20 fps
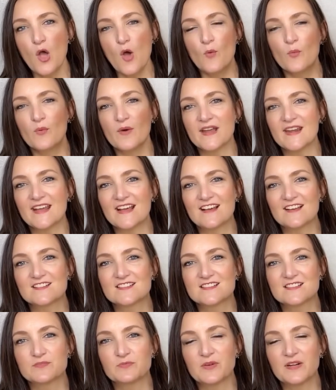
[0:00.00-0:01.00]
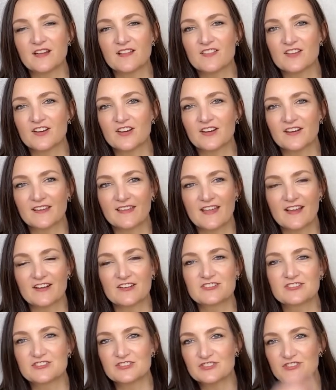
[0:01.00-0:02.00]
What else, what other
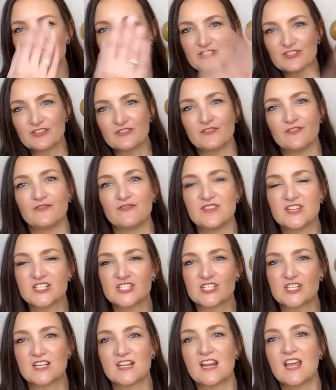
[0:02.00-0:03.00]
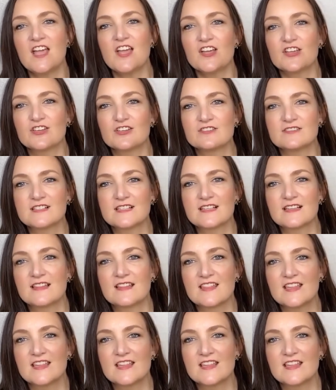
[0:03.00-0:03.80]
characters do you envision using